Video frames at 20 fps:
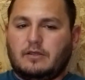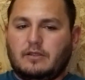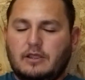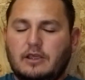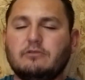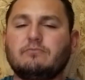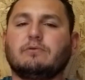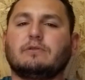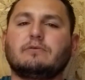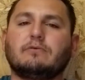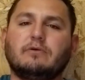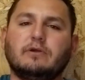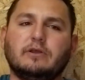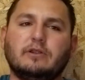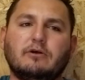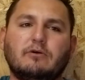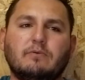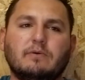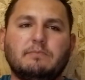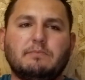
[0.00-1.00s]
That's what's going
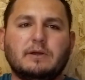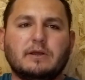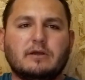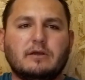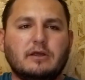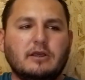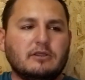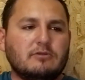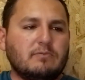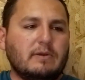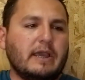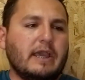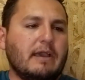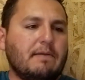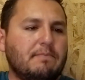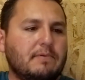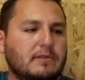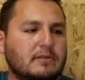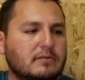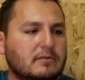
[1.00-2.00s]
on with my car. That's what
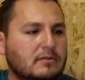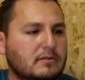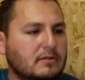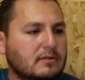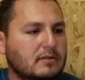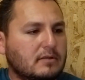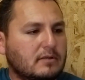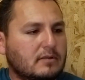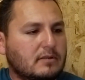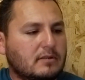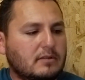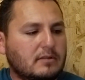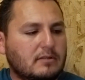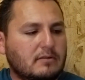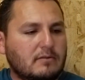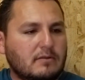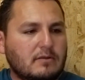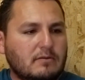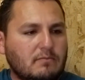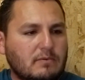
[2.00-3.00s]
happened.
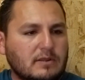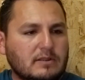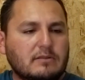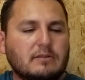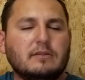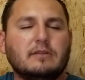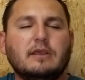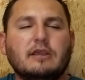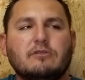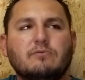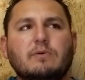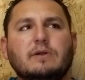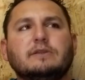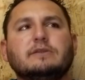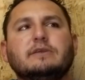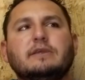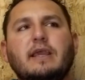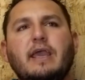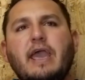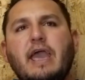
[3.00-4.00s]
But that's
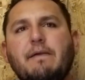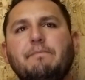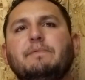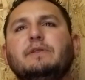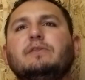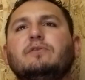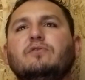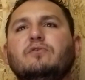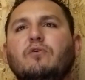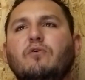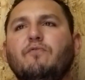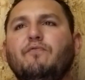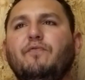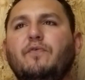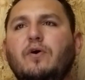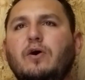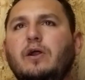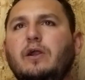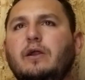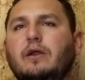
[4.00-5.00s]
what happened so
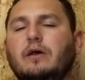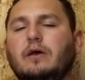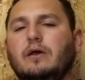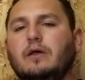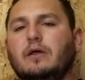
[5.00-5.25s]
far.